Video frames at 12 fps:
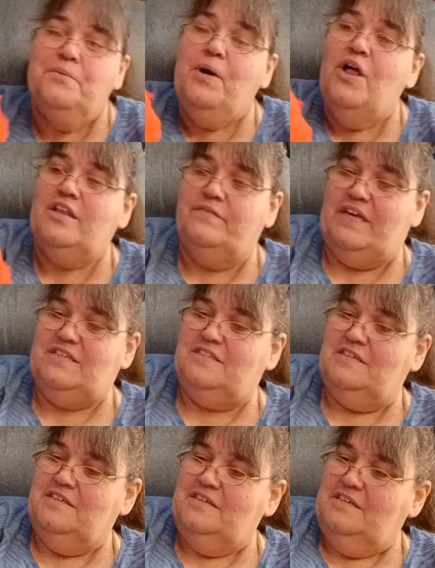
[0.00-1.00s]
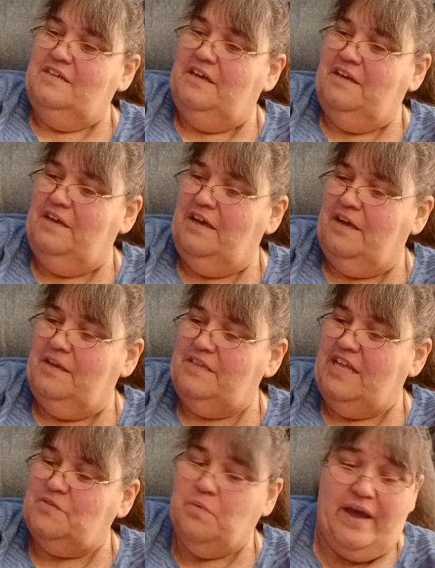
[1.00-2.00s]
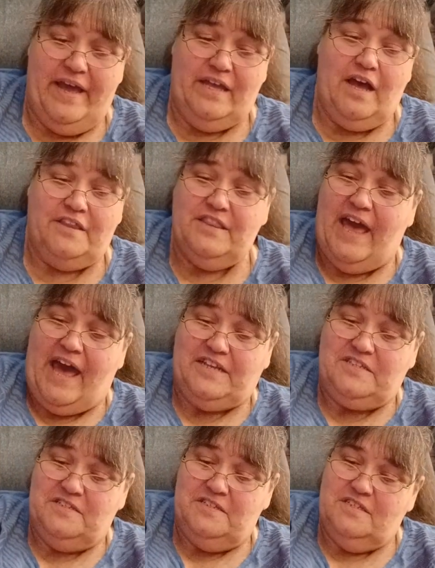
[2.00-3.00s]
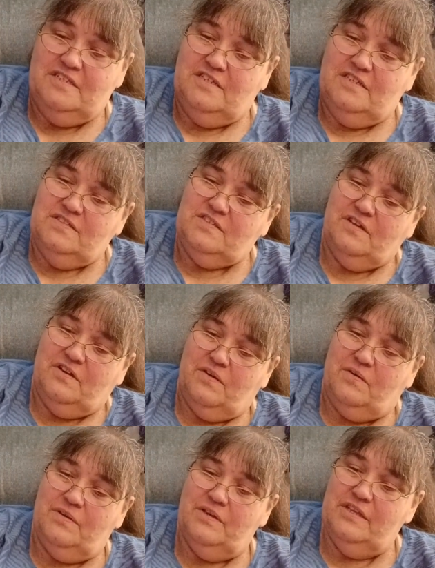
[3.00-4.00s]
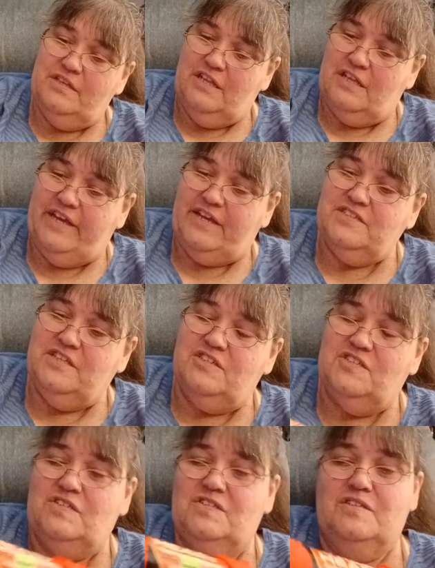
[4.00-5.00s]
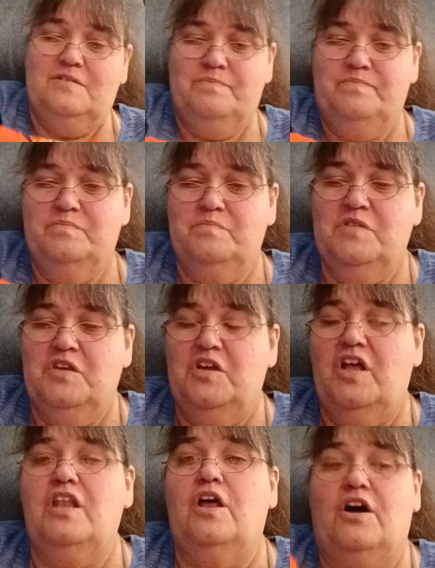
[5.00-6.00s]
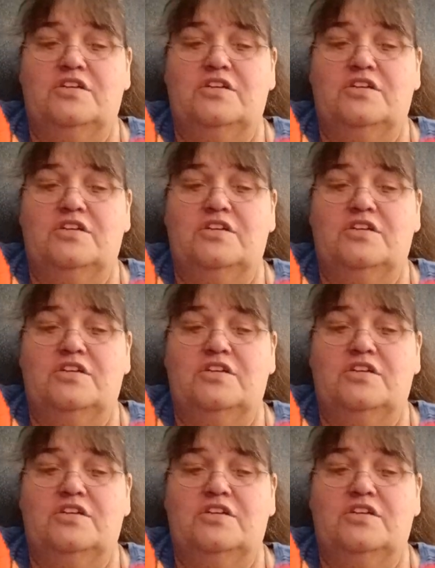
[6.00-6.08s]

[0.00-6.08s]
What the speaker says: ball of it. That's why I got that. So, like I said, this is a long